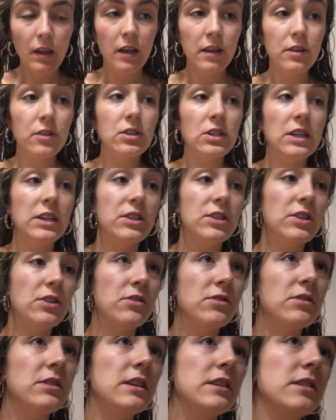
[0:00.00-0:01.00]
Usually she
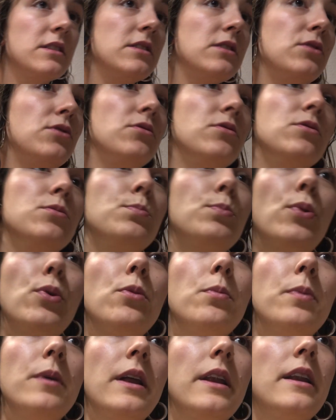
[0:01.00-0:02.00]
also does a huge
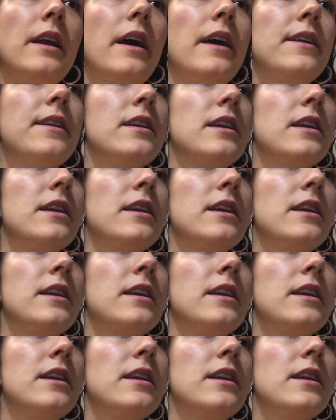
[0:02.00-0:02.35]
poop at night,